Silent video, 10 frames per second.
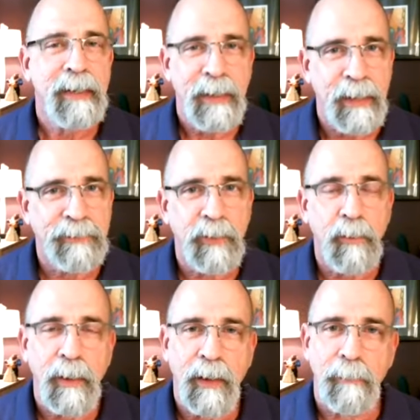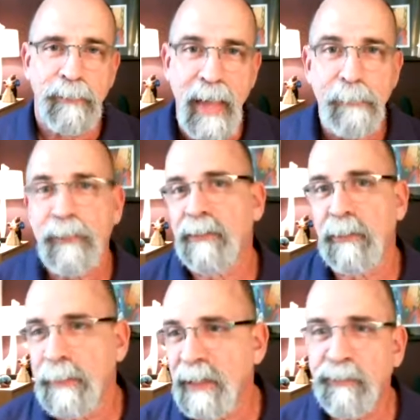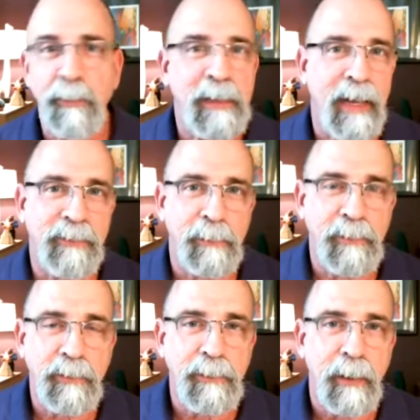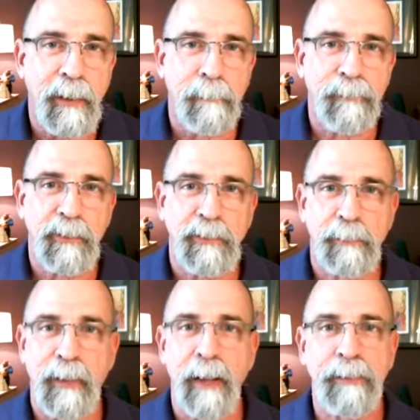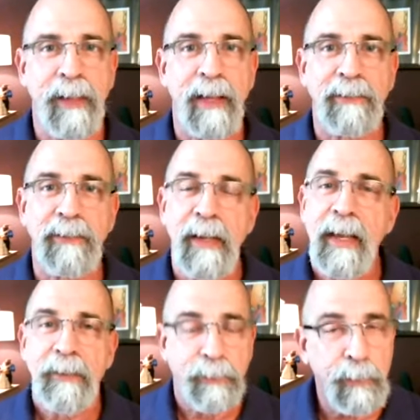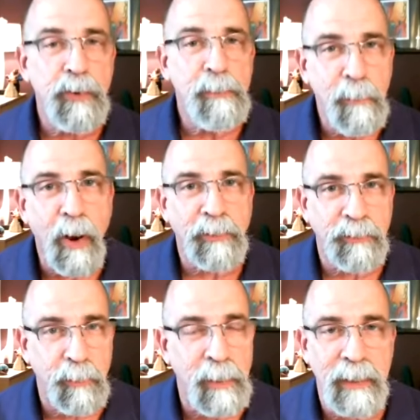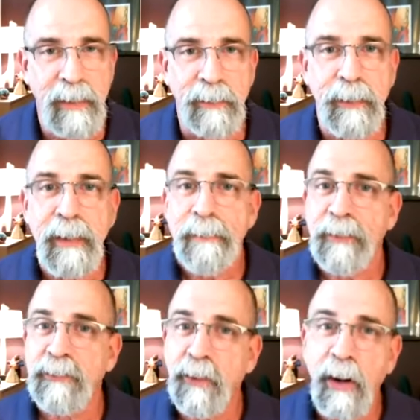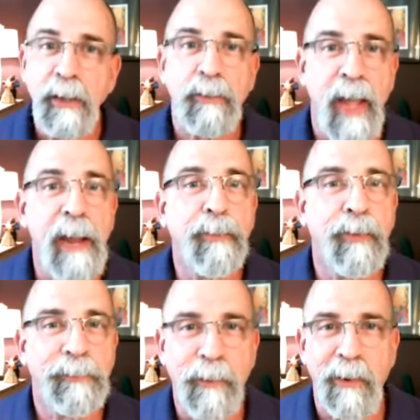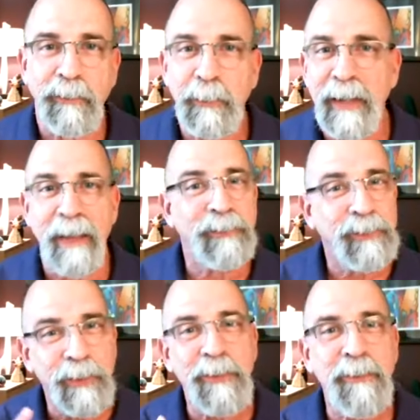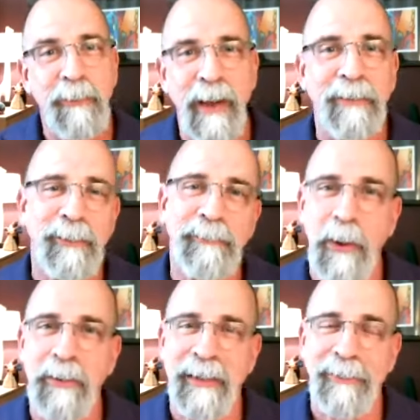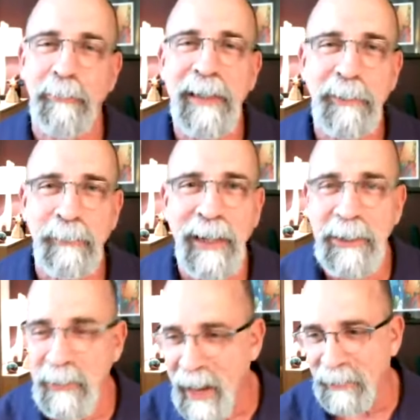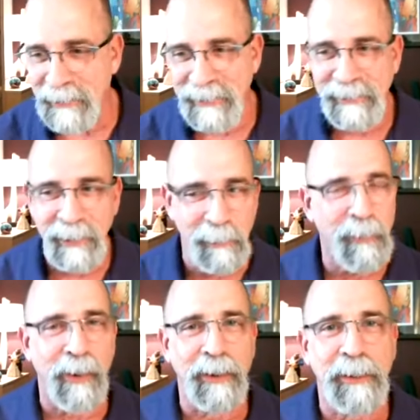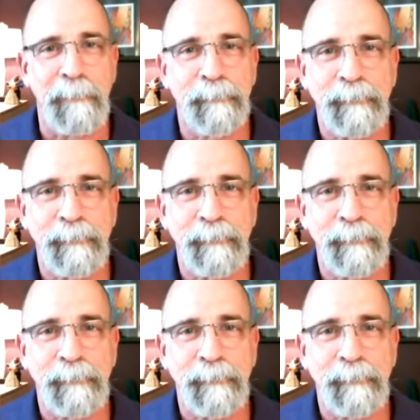And so that plus a picture we asked them to supply with us through March 20th. Then starting on April 1st, we're going to have 2 rounds of voting. So let me explain to you how this is going to work.